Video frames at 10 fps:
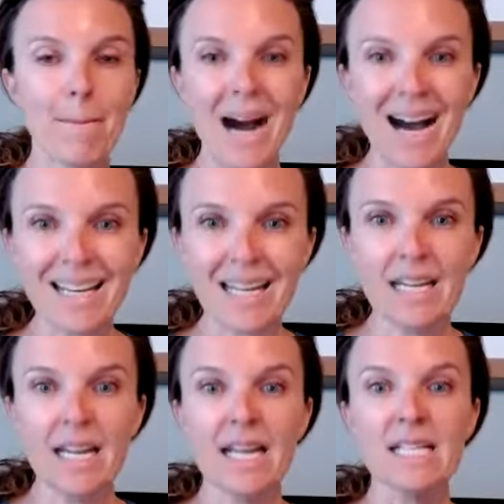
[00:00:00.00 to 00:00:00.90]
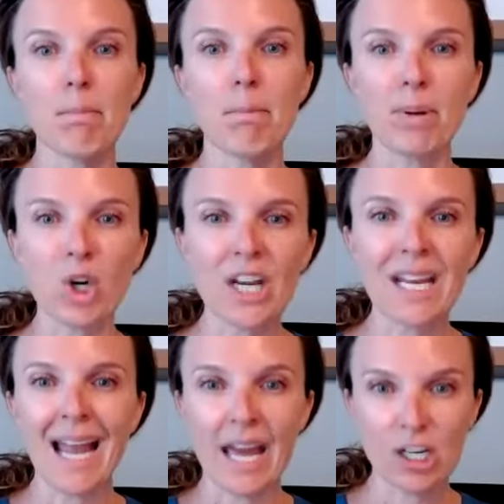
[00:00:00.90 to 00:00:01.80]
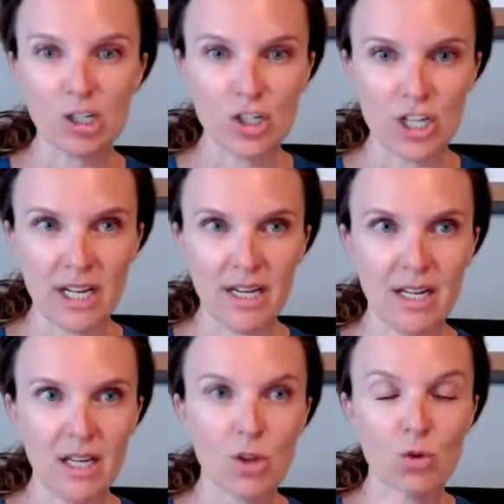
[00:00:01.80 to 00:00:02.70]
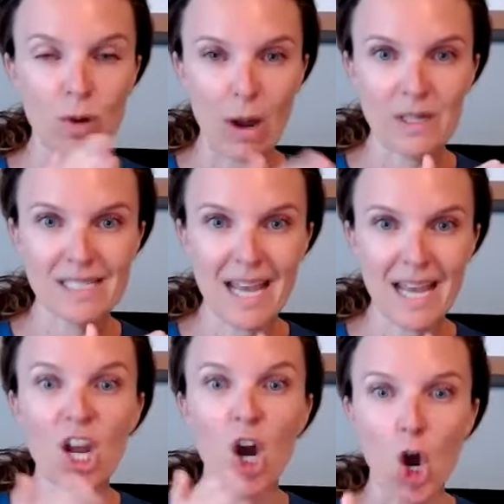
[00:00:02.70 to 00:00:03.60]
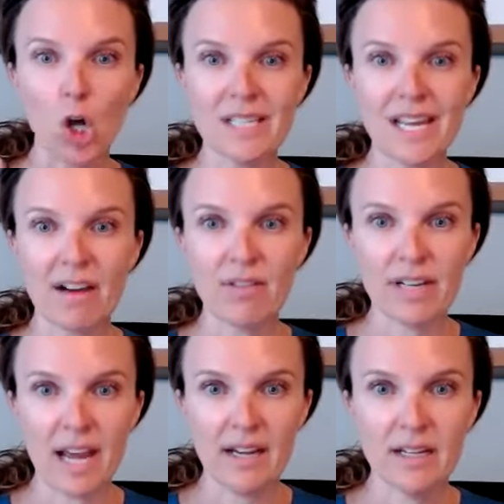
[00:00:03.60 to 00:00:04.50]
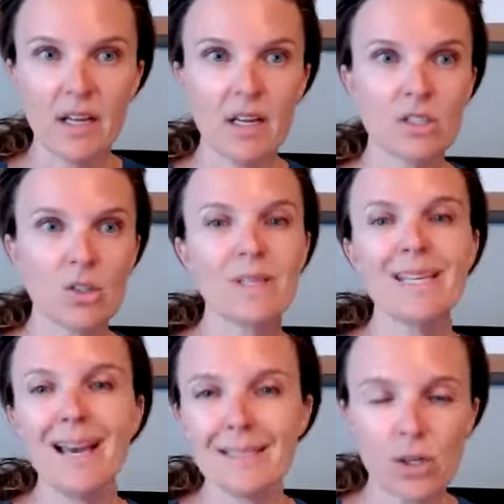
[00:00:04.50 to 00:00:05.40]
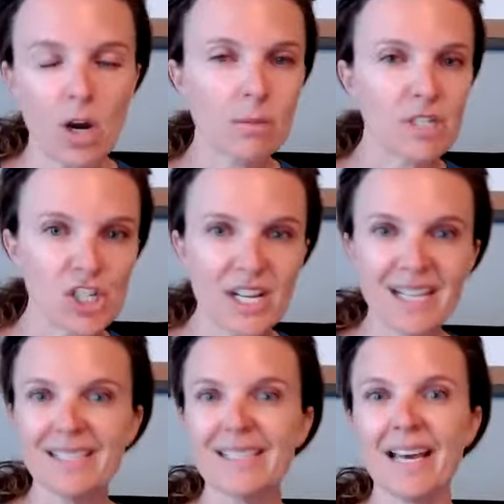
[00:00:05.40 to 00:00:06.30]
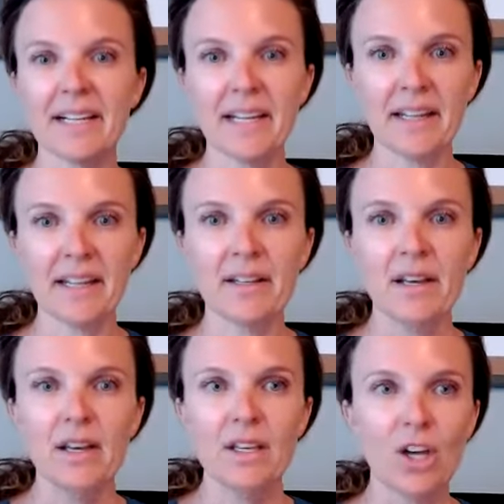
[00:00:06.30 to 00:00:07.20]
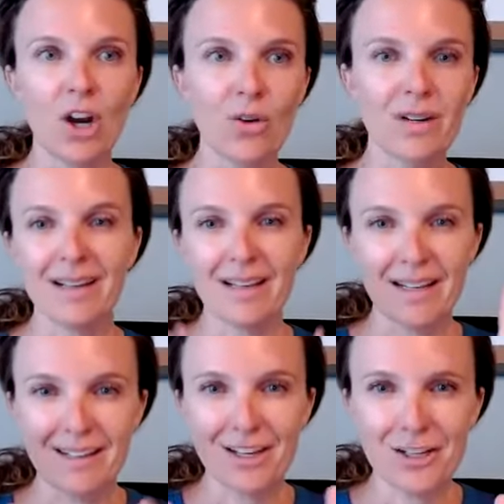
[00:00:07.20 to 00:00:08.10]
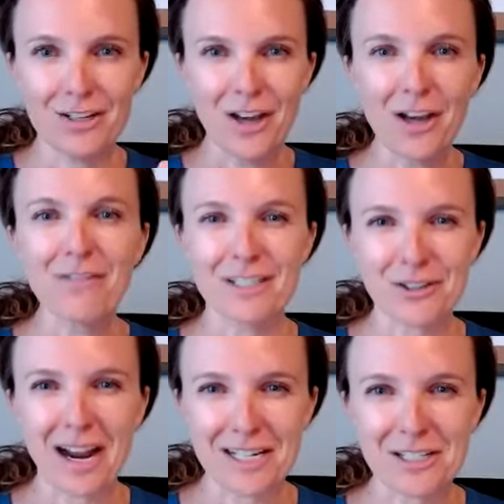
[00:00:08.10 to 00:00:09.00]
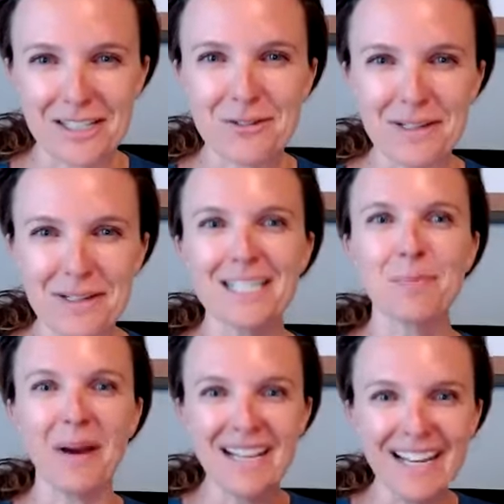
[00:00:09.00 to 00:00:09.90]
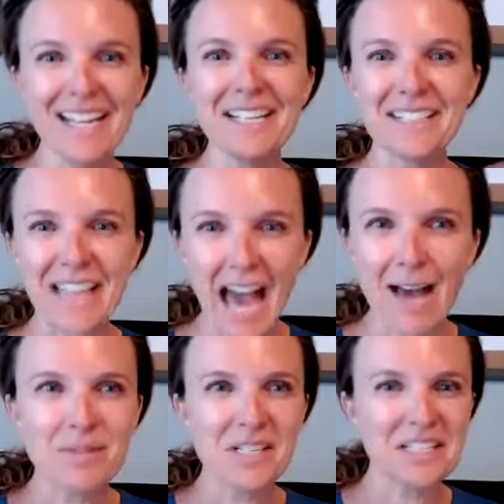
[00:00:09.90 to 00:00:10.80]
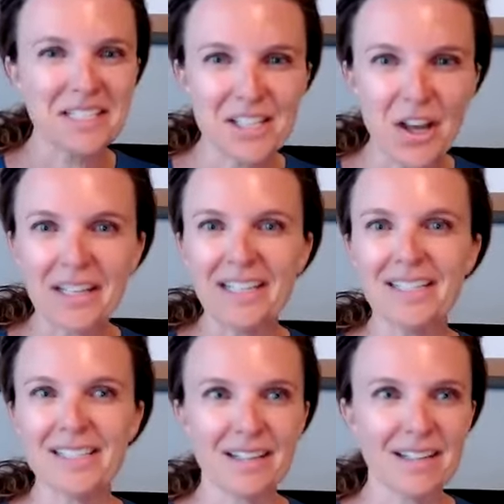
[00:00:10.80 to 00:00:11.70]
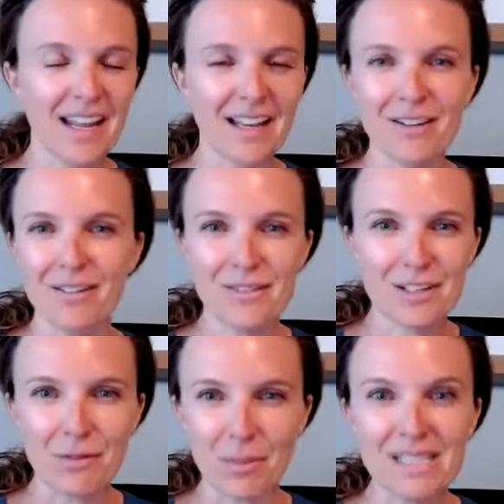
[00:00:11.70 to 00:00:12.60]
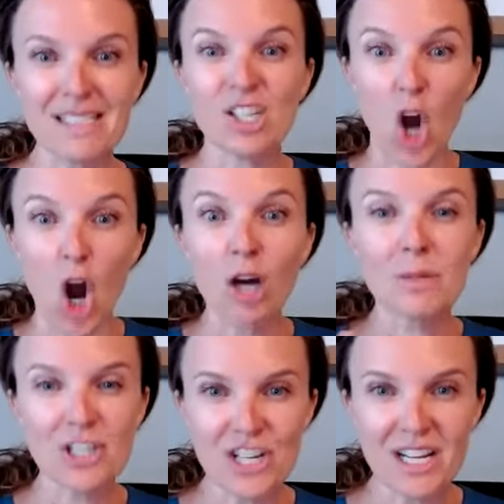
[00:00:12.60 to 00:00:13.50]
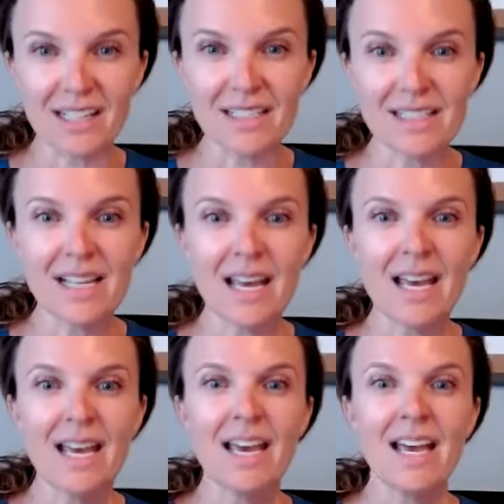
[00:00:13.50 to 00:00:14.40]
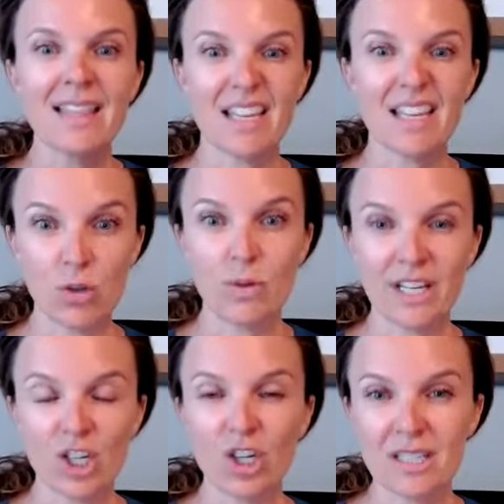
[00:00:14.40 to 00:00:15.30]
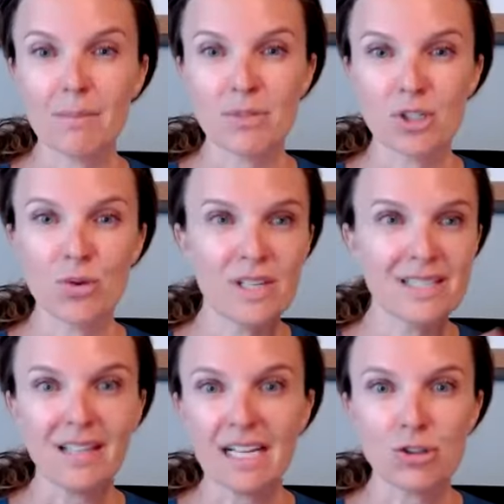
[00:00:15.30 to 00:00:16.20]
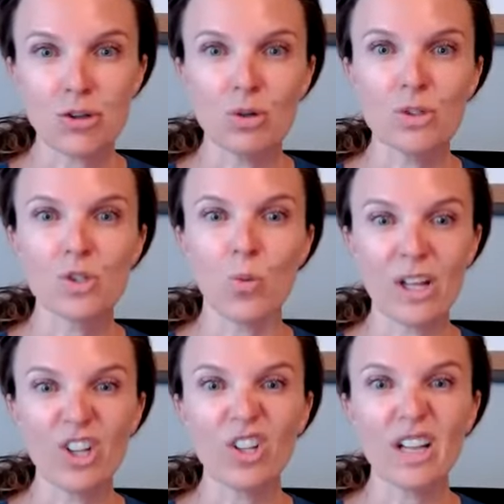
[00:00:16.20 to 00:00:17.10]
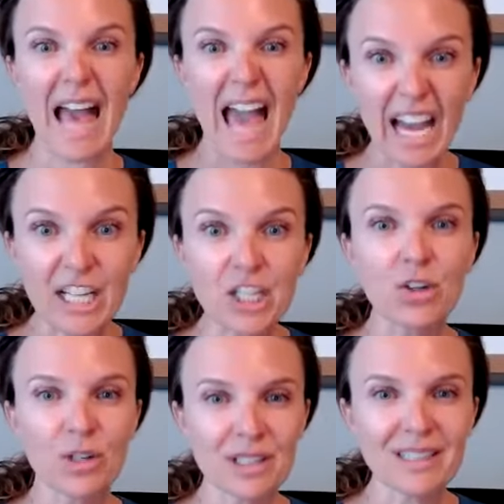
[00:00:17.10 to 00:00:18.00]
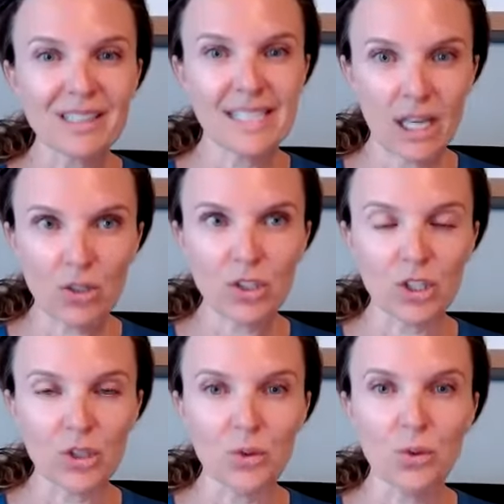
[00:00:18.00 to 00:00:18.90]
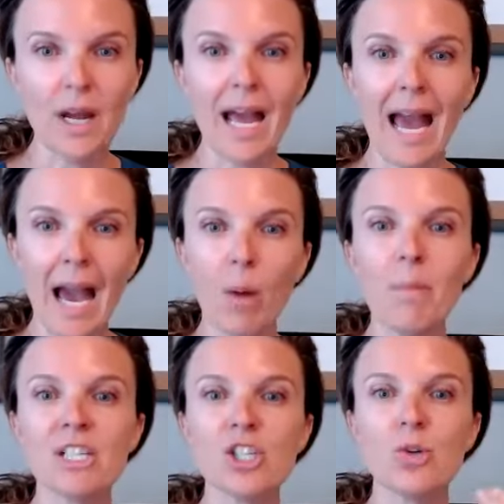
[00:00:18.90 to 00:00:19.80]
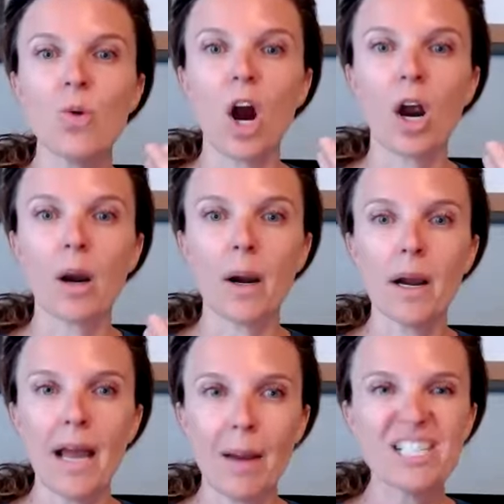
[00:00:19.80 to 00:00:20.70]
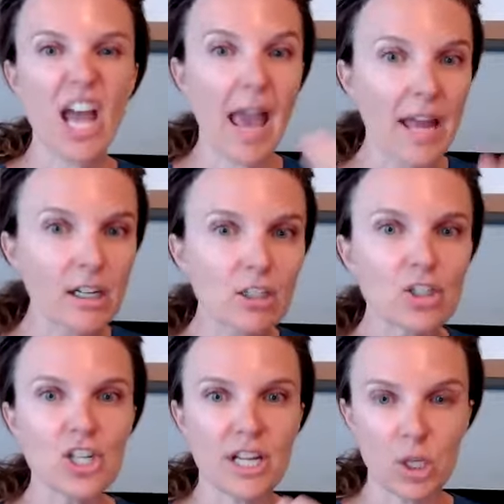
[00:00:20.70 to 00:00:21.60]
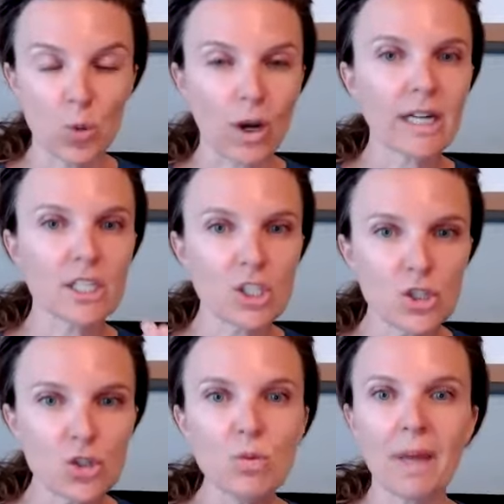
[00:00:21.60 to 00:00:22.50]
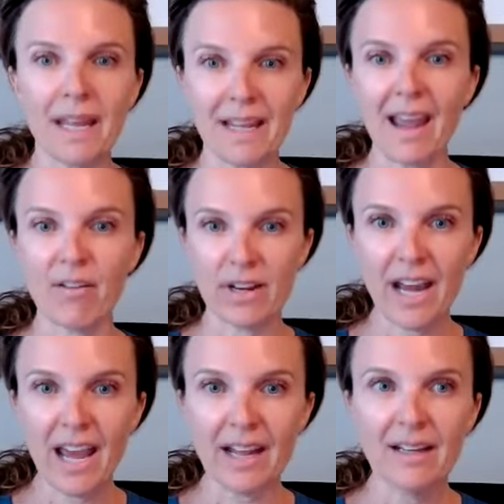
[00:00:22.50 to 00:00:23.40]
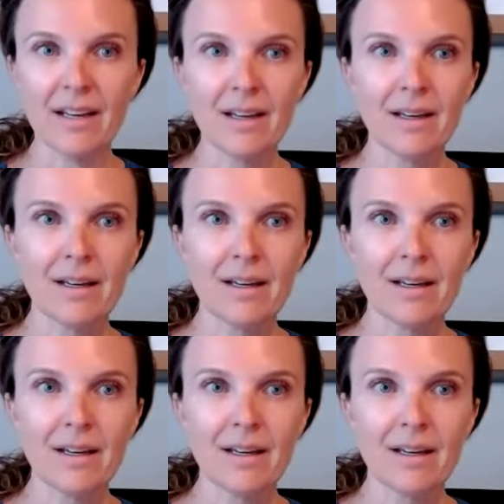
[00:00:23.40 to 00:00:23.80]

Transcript: body is burning energy throughout the day, all day, every day. So yes, there are machines that can, none of us are actually doing this in labs and studies and different places. There are machines that if you hooked up to these electrodes will accurately tell you how much energy you are consuming every day